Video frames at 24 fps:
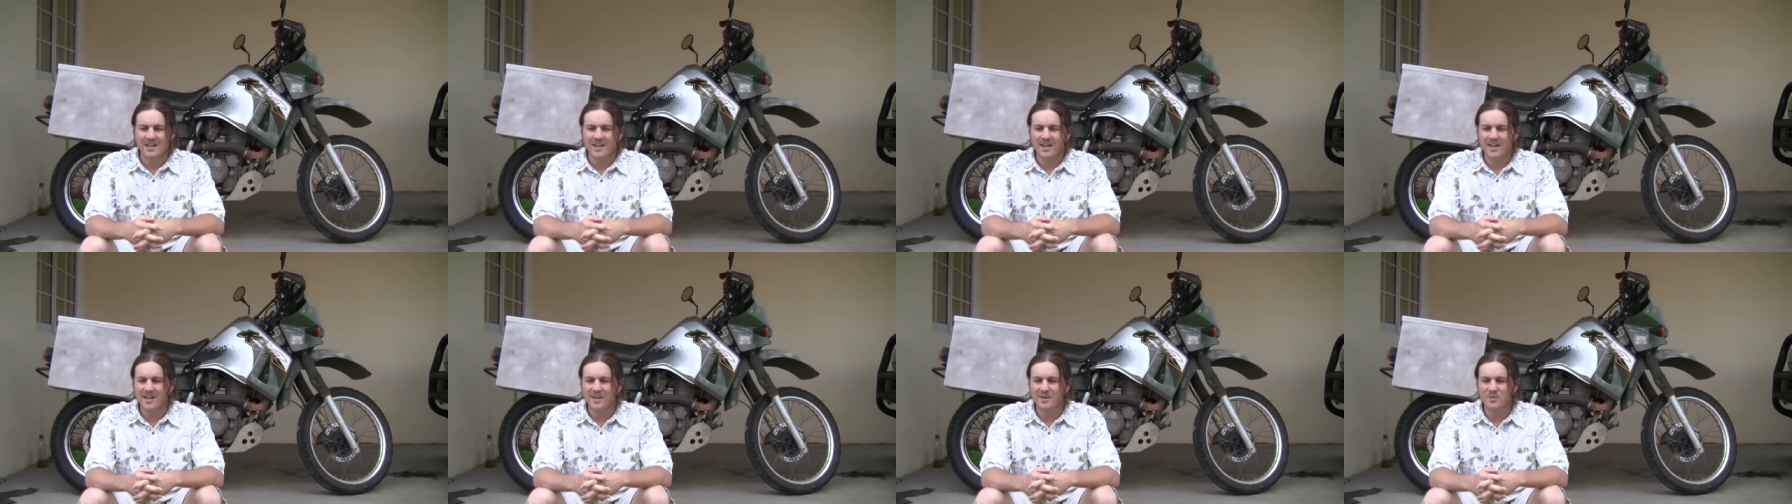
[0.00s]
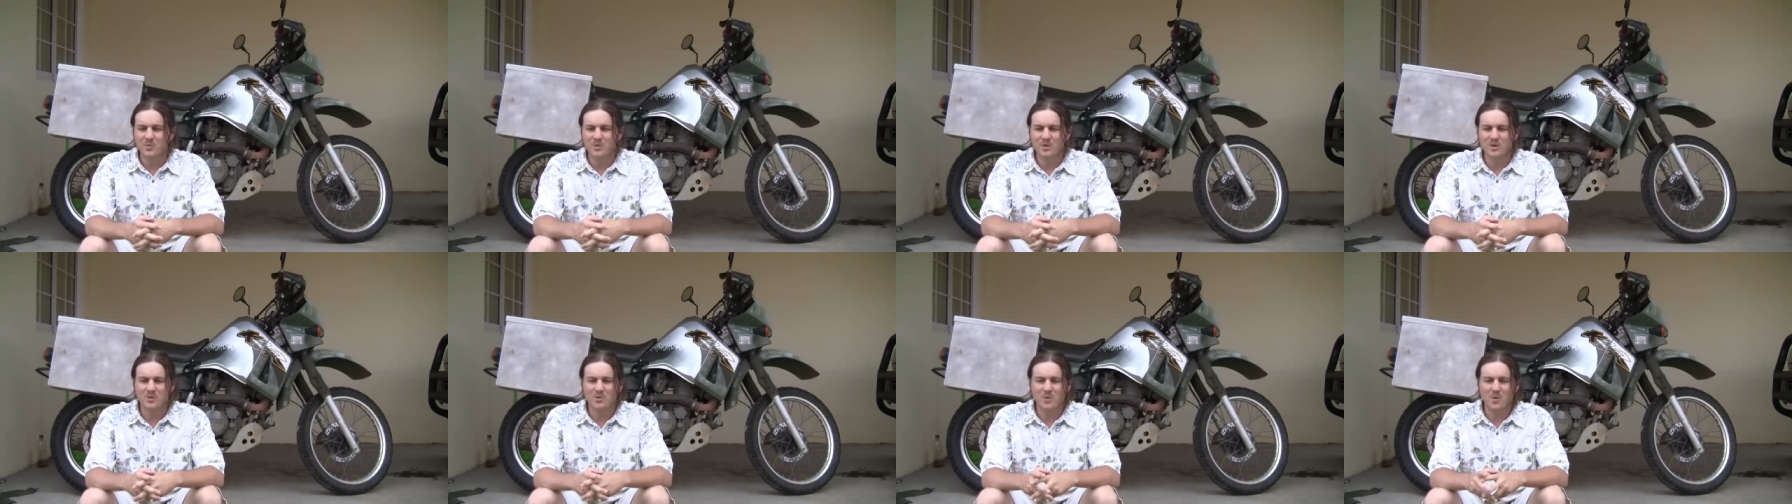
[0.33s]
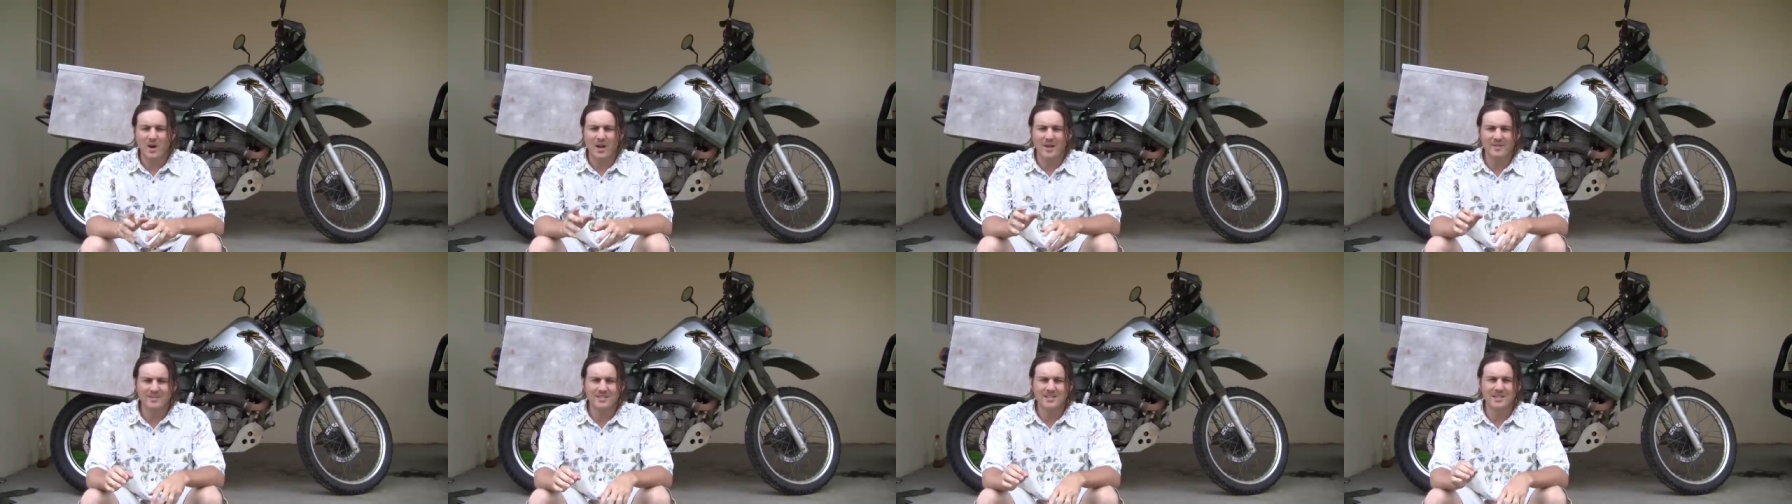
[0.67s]
And when your
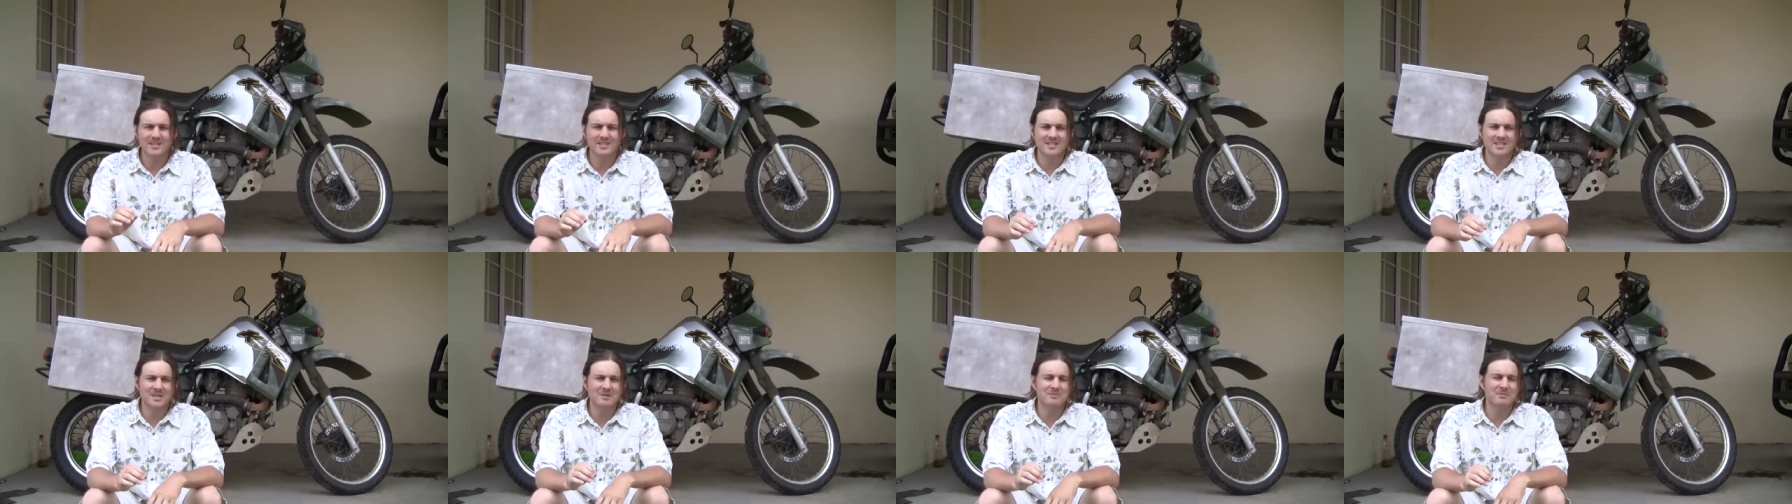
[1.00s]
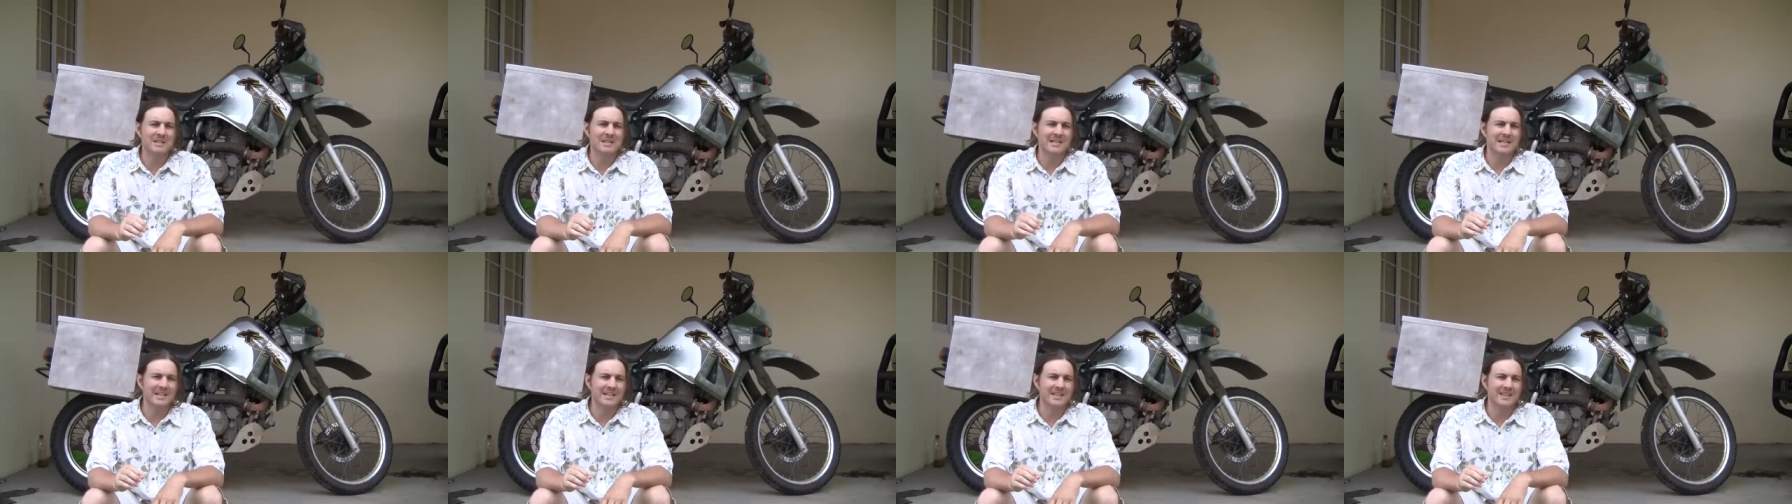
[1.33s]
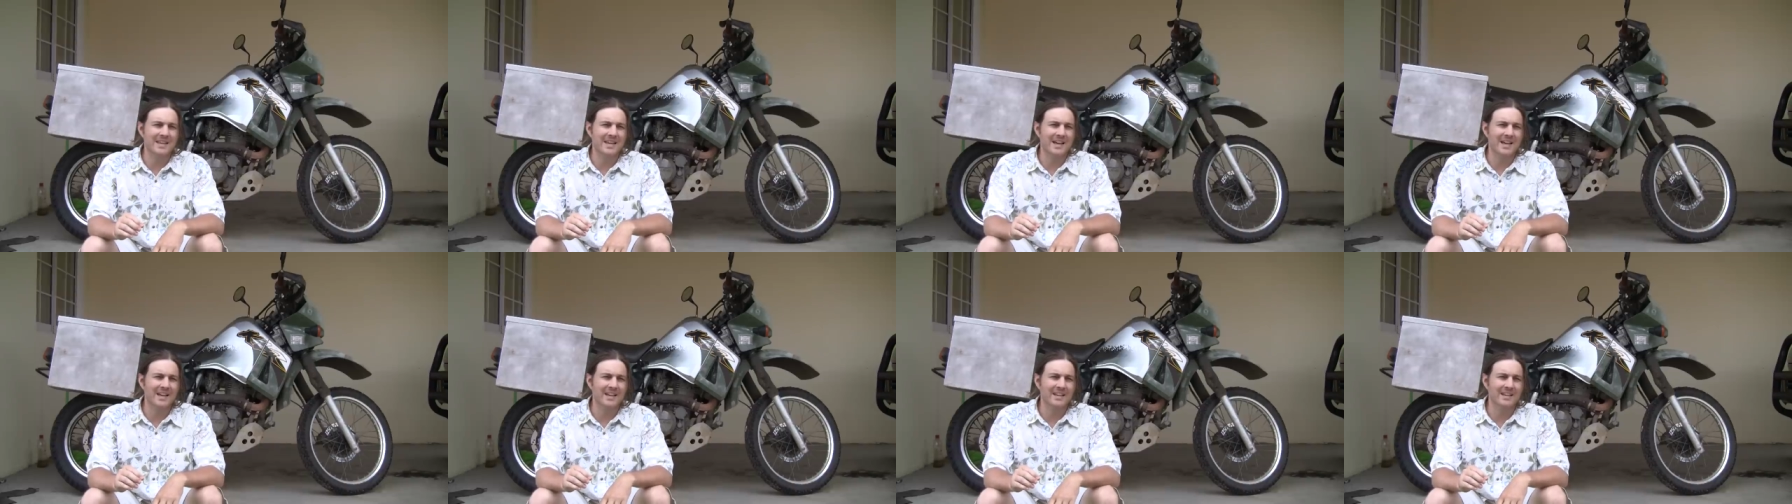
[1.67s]
wife says something like
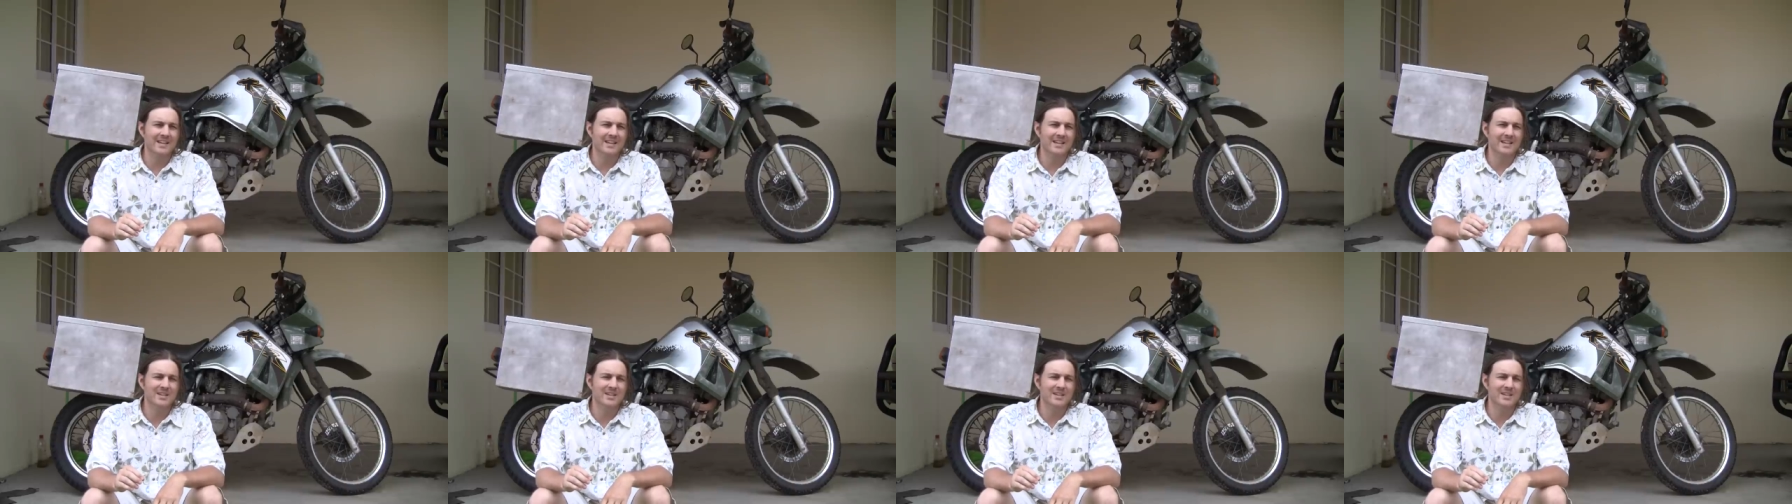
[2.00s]
that,